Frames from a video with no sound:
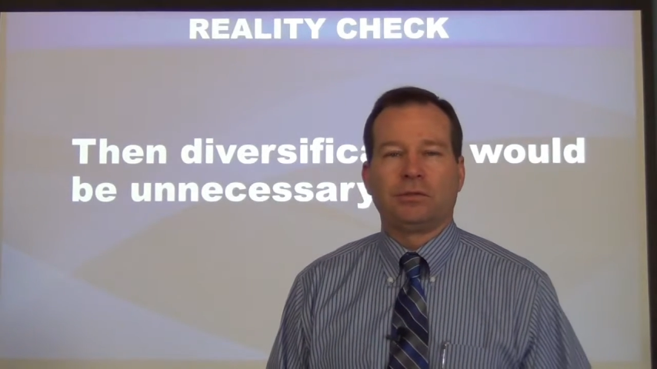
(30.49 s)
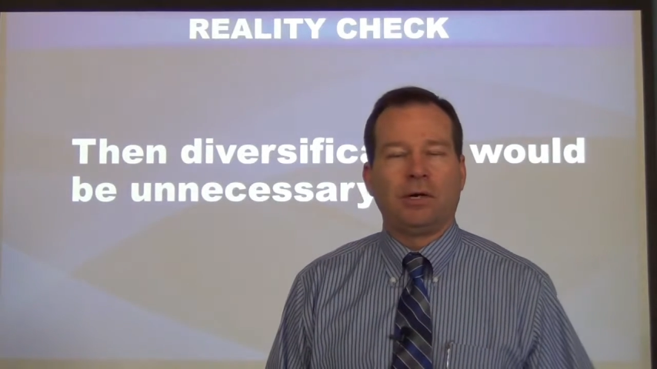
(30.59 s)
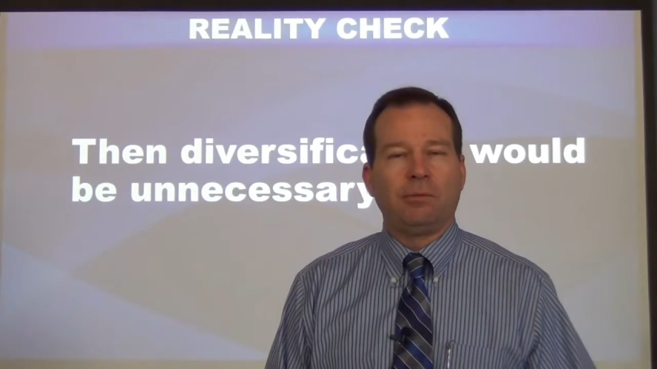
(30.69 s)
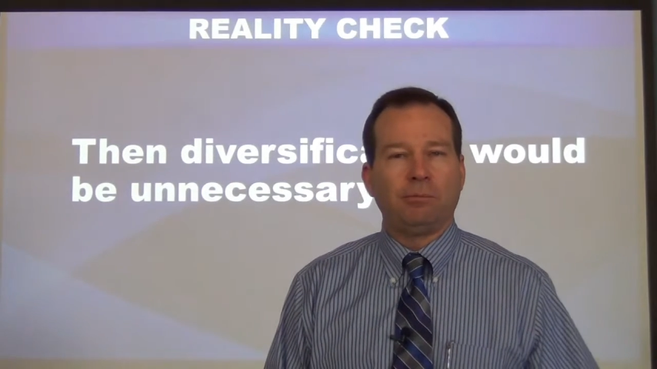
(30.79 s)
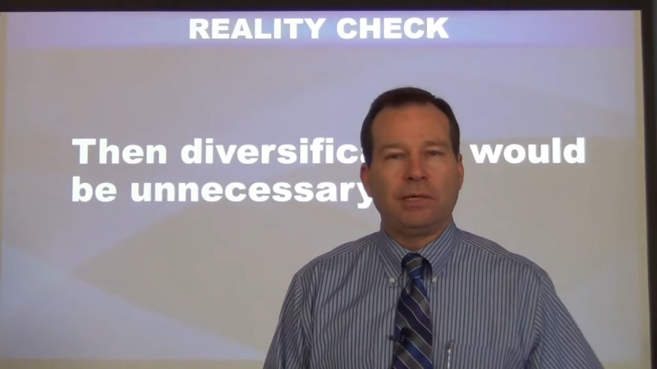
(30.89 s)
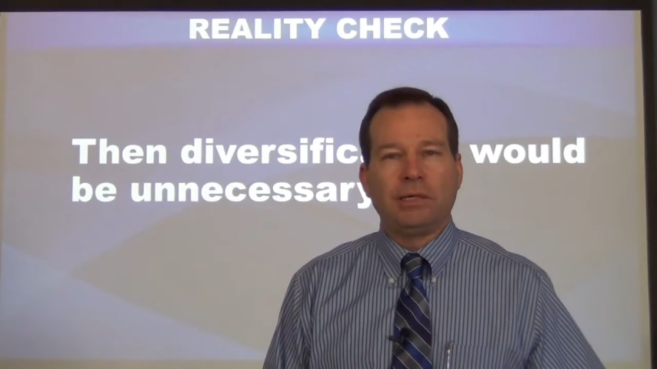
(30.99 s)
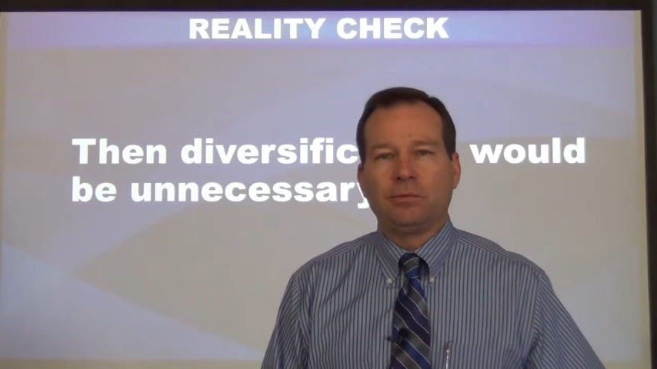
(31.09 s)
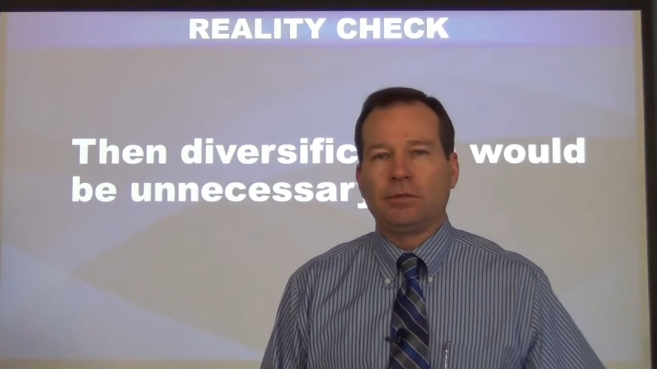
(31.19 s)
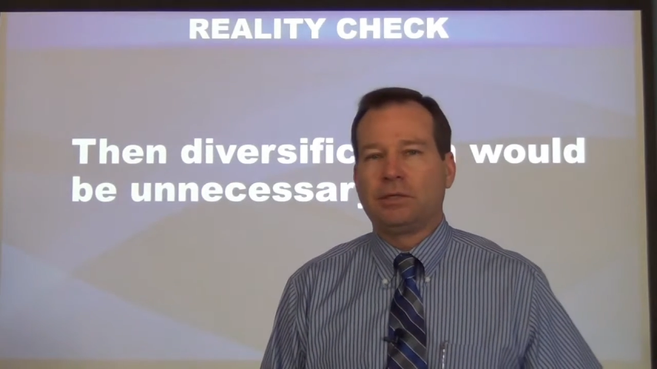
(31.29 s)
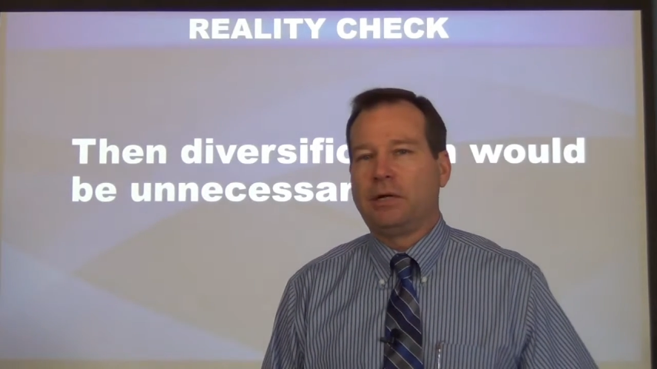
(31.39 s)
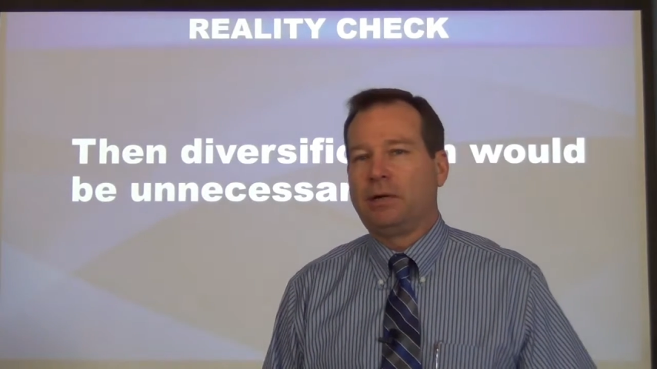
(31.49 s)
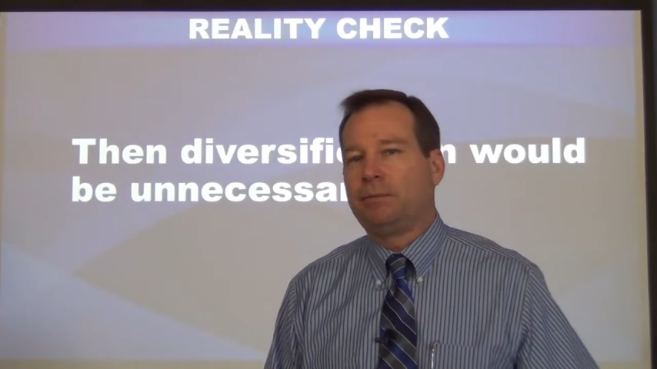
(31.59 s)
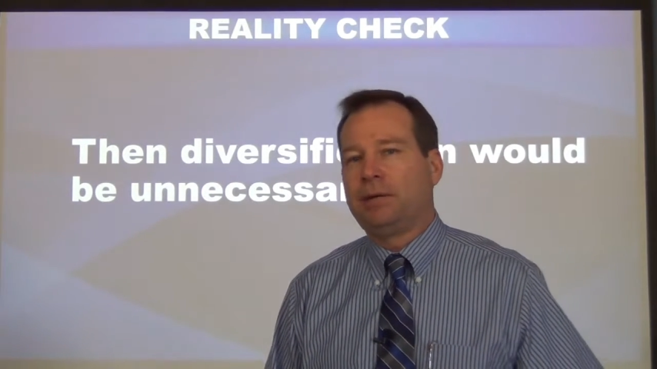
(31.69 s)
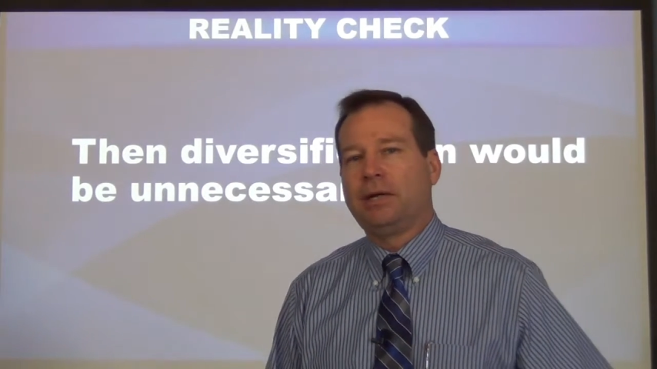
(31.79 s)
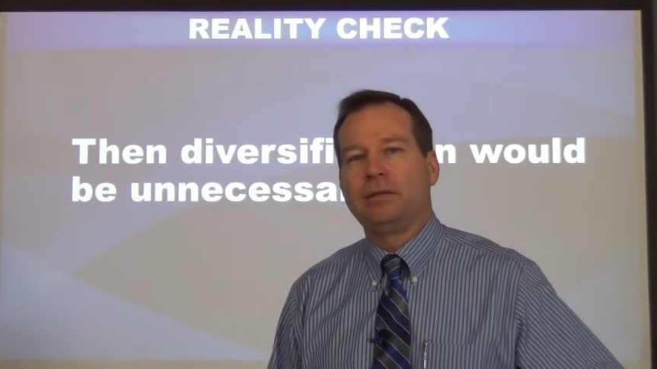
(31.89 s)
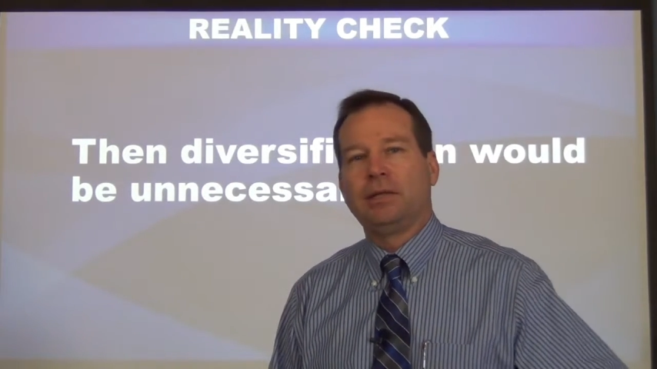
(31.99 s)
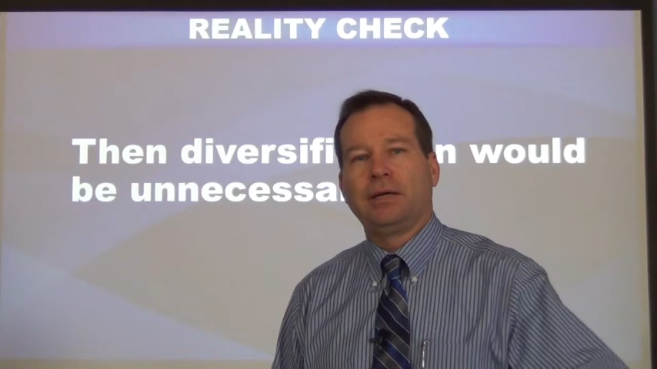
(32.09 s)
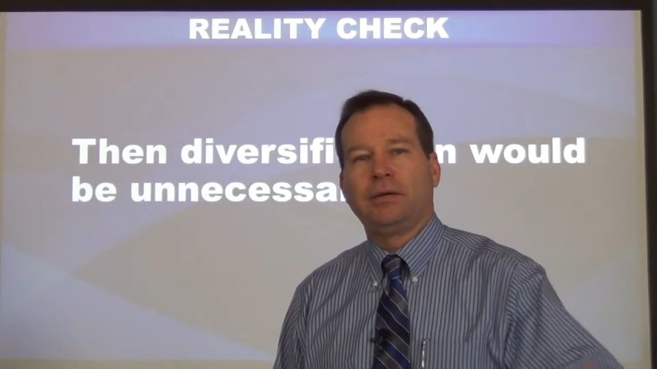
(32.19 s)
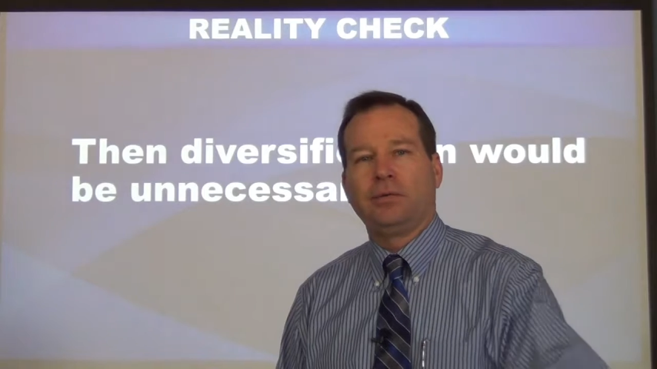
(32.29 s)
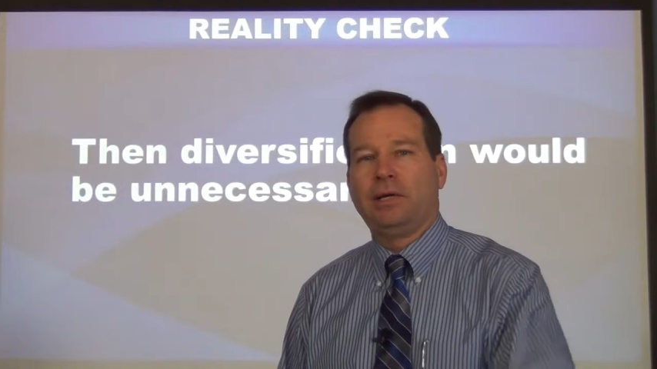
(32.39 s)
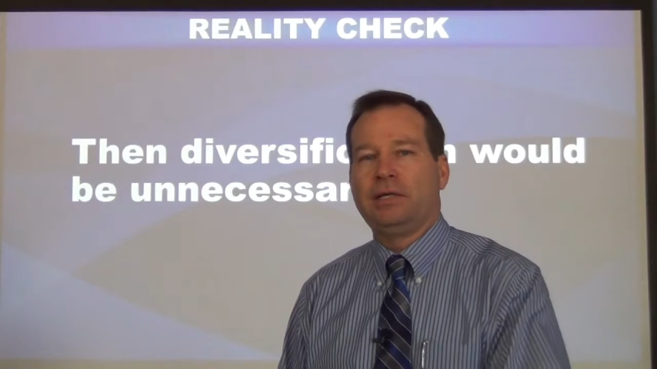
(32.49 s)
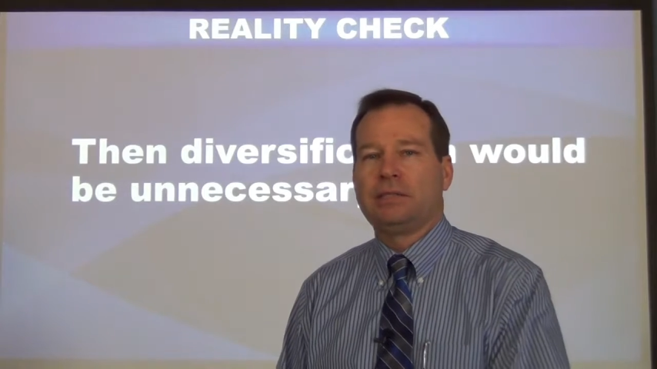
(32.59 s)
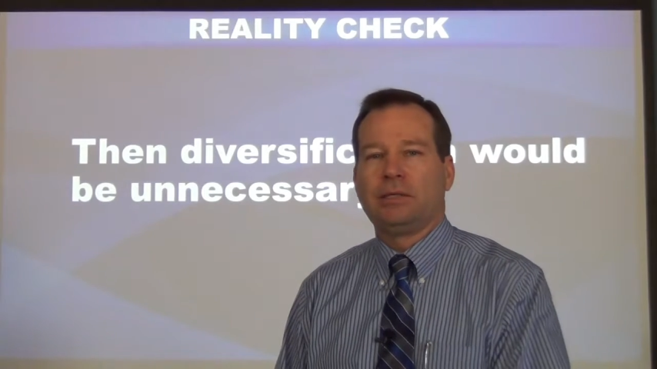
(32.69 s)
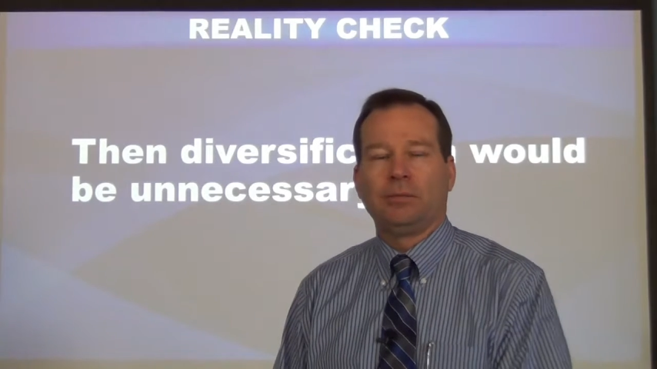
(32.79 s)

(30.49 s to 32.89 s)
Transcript: Our money would compound like crazy.